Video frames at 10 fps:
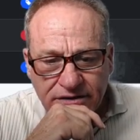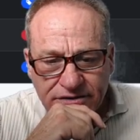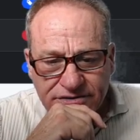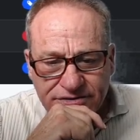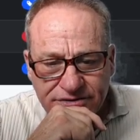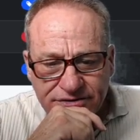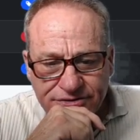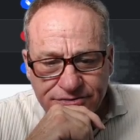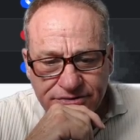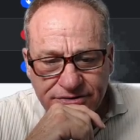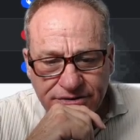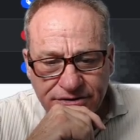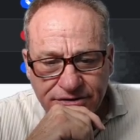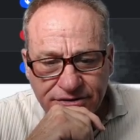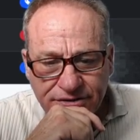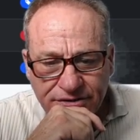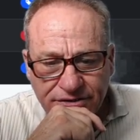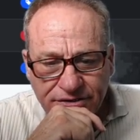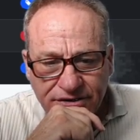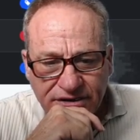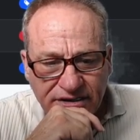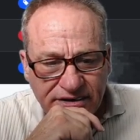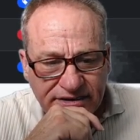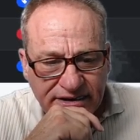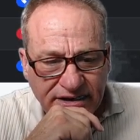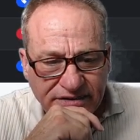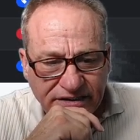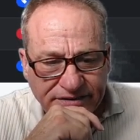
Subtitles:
See this one? Not great.